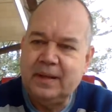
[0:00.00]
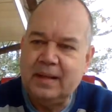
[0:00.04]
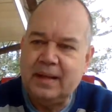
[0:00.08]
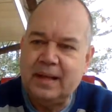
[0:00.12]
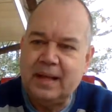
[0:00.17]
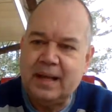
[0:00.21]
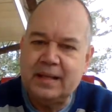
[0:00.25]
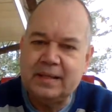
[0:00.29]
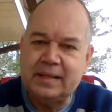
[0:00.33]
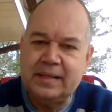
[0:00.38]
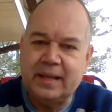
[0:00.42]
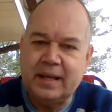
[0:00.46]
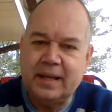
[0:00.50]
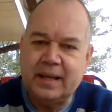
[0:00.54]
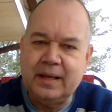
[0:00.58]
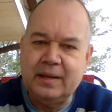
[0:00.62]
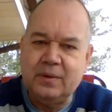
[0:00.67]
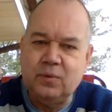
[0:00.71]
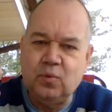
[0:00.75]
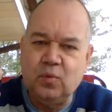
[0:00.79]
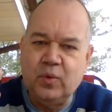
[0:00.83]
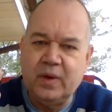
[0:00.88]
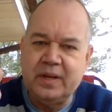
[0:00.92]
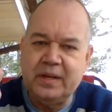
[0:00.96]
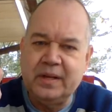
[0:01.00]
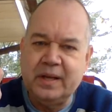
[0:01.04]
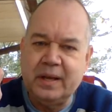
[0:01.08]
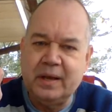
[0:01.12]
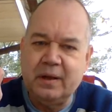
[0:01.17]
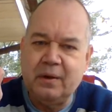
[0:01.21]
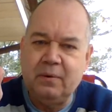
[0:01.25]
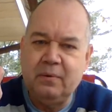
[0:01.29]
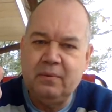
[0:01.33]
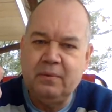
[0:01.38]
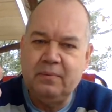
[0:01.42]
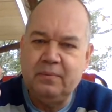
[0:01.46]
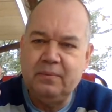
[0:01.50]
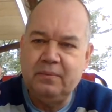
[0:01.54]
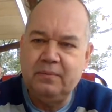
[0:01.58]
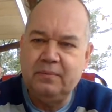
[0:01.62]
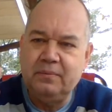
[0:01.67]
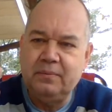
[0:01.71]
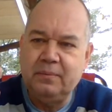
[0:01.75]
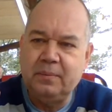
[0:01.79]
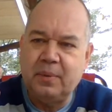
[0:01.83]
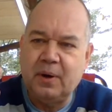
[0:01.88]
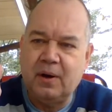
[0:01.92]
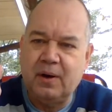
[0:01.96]
has a window
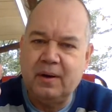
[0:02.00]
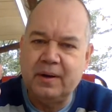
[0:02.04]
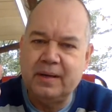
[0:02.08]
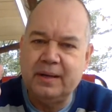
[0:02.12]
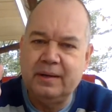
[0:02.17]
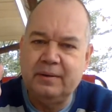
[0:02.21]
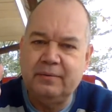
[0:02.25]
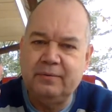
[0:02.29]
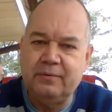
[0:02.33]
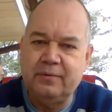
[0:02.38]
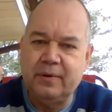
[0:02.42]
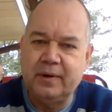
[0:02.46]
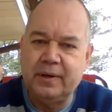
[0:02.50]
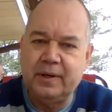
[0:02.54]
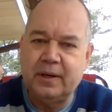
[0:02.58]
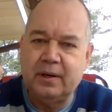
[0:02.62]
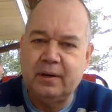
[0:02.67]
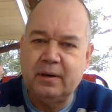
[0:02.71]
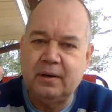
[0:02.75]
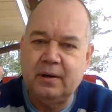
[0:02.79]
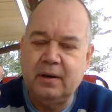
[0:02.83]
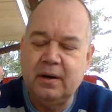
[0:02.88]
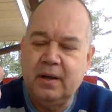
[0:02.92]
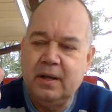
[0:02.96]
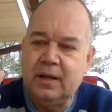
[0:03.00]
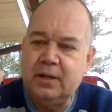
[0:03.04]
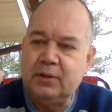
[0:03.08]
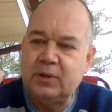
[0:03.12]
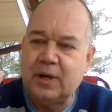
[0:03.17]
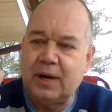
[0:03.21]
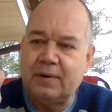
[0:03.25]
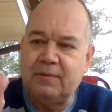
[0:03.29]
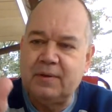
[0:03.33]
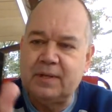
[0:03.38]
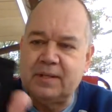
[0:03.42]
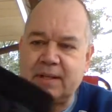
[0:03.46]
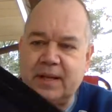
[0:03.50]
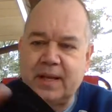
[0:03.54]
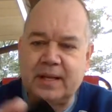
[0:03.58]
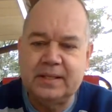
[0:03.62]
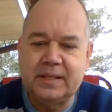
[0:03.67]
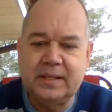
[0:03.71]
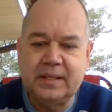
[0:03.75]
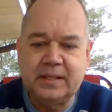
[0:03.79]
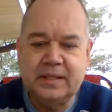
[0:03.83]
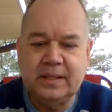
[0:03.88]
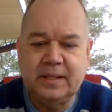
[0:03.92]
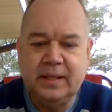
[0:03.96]
pocket for your driver's
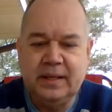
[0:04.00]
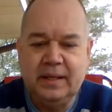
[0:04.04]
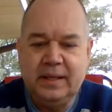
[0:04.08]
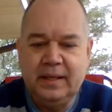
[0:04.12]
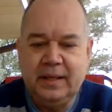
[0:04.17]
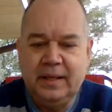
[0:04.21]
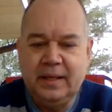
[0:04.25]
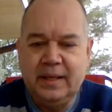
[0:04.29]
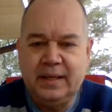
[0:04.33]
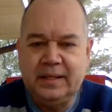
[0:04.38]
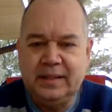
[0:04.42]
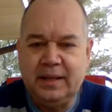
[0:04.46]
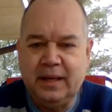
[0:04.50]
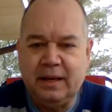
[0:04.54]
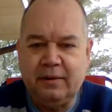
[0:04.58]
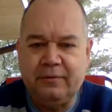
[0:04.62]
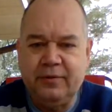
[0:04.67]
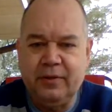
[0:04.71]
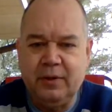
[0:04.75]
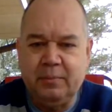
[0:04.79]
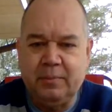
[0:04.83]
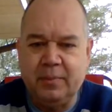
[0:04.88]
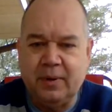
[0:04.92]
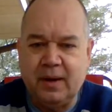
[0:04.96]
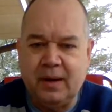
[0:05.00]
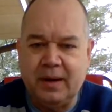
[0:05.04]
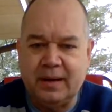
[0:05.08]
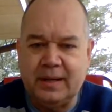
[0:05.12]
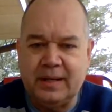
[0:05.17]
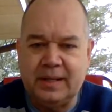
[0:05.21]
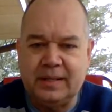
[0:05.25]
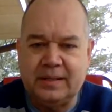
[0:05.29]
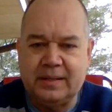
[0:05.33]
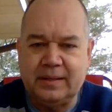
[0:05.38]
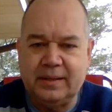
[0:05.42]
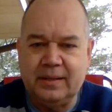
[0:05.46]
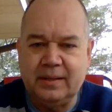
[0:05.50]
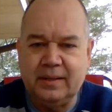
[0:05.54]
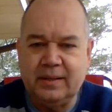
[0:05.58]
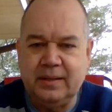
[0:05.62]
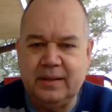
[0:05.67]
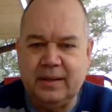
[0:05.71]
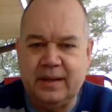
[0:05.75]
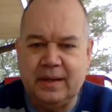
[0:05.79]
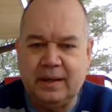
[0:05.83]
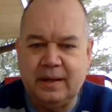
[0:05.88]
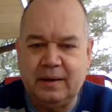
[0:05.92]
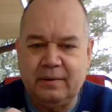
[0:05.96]
license. It's got a few pockets
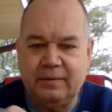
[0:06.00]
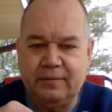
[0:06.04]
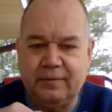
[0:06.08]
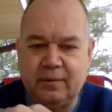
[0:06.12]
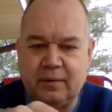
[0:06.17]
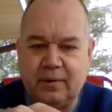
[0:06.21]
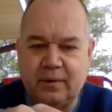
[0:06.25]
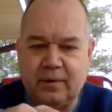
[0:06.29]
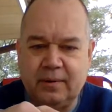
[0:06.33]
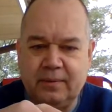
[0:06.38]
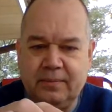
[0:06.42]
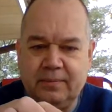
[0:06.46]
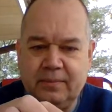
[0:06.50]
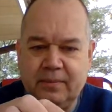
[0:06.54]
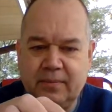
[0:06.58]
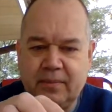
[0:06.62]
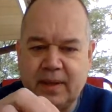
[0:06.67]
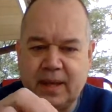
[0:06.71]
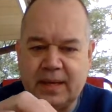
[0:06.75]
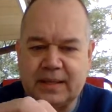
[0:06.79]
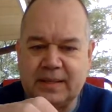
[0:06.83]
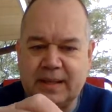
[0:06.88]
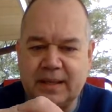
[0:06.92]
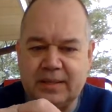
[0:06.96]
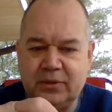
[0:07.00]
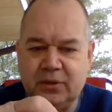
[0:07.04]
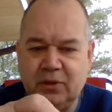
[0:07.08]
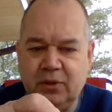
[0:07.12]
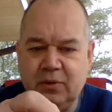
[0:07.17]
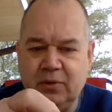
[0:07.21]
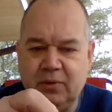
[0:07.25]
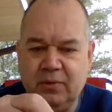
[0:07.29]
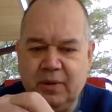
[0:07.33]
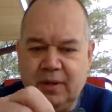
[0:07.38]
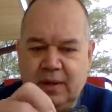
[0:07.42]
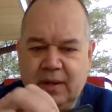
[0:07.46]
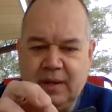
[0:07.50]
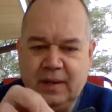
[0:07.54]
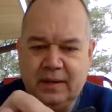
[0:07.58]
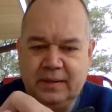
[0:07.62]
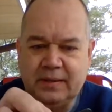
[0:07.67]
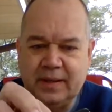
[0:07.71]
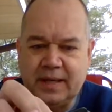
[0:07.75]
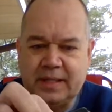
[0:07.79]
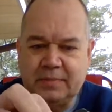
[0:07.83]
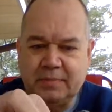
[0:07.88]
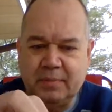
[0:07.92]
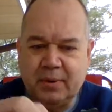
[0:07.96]
there for, I'd say two
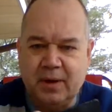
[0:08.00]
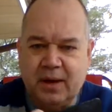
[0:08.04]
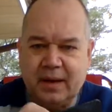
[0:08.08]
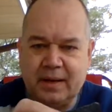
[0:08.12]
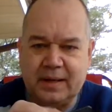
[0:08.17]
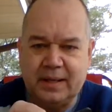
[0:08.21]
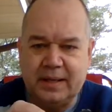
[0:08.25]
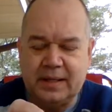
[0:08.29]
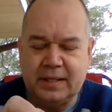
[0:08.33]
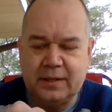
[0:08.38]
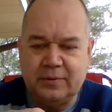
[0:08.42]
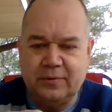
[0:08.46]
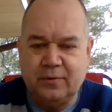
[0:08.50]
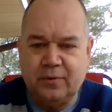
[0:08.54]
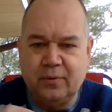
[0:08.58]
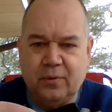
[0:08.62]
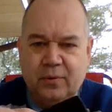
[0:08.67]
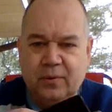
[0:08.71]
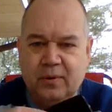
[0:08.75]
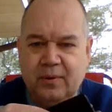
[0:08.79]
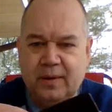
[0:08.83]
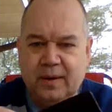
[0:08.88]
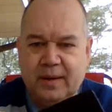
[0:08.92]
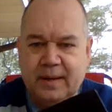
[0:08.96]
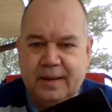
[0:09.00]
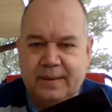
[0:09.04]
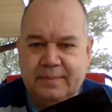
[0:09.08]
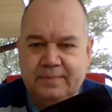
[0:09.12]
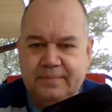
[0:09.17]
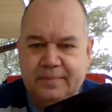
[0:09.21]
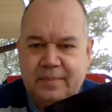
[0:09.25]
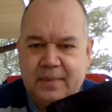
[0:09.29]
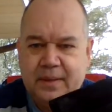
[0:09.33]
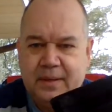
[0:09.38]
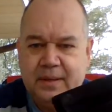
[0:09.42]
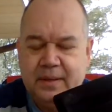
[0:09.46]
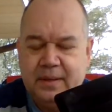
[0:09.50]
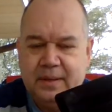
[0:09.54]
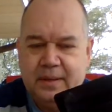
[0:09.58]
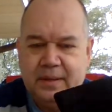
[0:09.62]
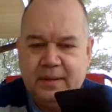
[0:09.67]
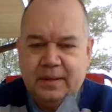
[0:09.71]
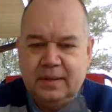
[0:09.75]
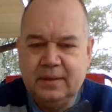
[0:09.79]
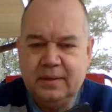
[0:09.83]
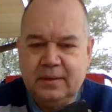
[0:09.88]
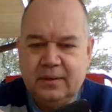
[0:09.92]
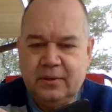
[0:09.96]
nice pockets for uh,
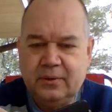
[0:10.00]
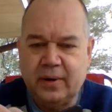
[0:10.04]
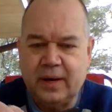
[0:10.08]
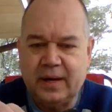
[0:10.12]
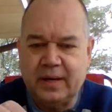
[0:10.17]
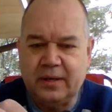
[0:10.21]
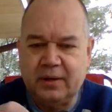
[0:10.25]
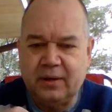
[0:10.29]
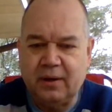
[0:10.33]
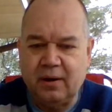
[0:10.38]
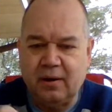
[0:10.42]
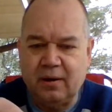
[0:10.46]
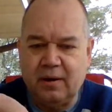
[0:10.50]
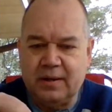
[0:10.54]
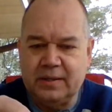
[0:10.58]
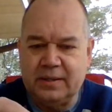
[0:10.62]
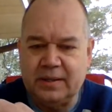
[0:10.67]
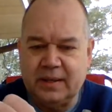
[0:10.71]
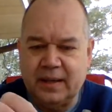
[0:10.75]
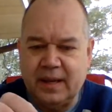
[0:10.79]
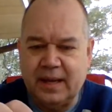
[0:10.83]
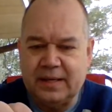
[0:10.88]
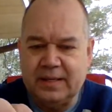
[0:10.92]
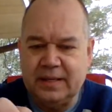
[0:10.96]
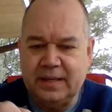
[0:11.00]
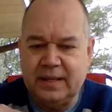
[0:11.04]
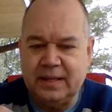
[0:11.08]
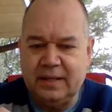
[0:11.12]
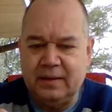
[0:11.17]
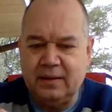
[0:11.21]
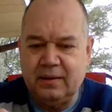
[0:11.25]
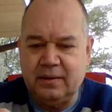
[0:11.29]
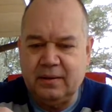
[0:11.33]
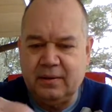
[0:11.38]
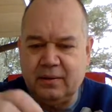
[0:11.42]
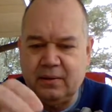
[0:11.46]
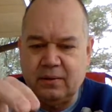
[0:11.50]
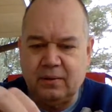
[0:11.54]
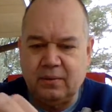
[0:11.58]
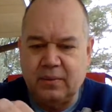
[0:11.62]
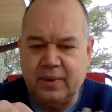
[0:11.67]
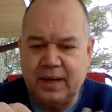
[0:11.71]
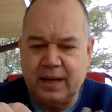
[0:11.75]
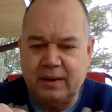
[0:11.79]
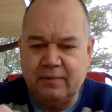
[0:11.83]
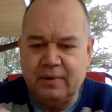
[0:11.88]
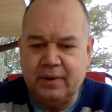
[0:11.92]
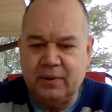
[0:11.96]
credit cards and ID or
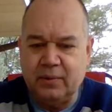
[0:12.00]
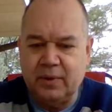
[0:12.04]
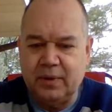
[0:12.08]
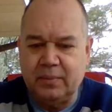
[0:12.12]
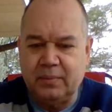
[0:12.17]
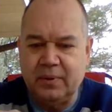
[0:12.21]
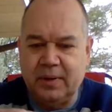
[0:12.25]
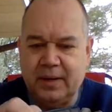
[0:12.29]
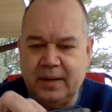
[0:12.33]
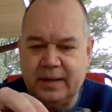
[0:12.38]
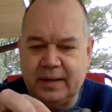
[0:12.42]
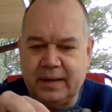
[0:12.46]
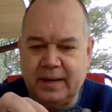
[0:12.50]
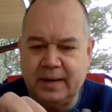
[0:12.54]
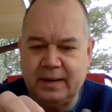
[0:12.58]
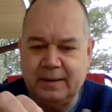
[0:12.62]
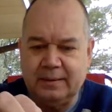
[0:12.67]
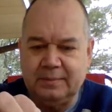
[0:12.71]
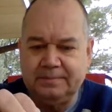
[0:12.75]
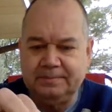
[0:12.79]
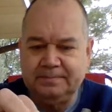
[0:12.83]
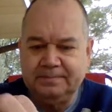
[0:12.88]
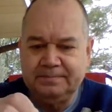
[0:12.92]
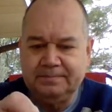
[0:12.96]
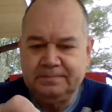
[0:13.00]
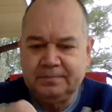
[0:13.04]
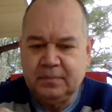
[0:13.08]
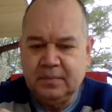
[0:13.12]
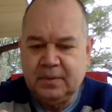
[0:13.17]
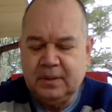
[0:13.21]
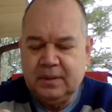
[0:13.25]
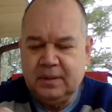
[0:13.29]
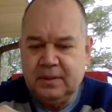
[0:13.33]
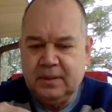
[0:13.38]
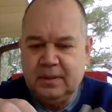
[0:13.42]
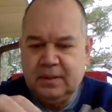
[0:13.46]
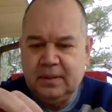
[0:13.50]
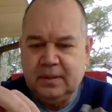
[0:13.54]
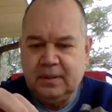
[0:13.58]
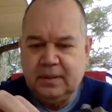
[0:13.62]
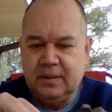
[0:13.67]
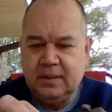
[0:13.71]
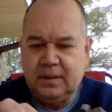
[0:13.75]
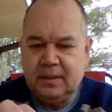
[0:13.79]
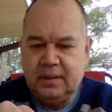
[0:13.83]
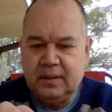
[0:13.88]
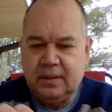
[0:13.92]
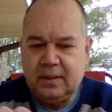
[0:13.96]
whatever you want to put in there
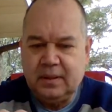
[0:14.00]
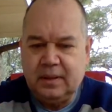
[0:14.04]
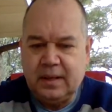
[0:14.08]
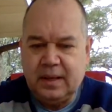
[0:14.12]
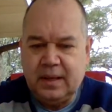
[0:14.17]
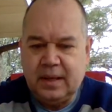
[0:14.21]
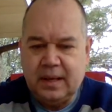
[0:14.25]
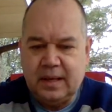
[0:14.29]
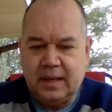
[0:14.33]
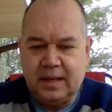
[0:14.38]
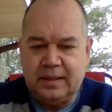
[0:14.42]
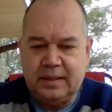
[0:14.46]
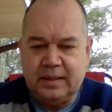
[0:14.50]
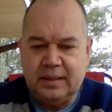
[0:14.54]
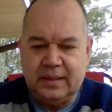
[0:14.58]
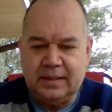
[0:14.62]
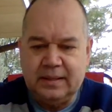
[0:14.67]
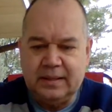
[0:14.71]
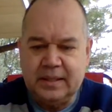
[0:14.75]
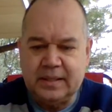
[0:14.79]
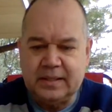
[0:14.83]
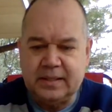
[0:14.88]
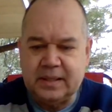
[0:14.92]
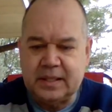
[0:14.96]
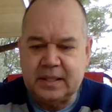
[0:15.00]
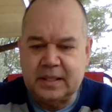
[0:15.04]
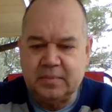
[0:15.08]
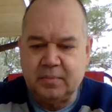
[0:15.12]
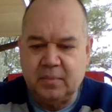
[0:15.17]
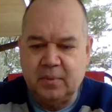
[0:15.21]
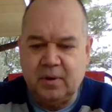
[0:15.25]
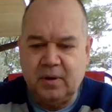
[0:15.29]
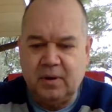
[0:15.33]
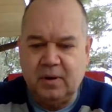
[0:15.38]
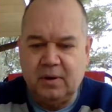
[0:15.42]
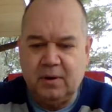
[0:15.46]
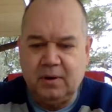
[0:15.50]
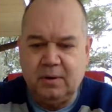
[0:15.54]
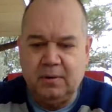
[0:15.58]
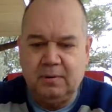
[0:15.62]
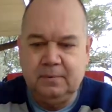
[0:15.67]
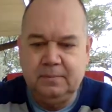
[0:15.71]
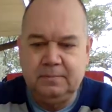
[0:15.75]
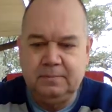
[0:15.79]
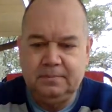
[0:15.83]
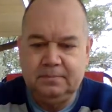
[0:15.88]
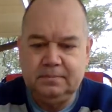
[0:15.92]
and then just a small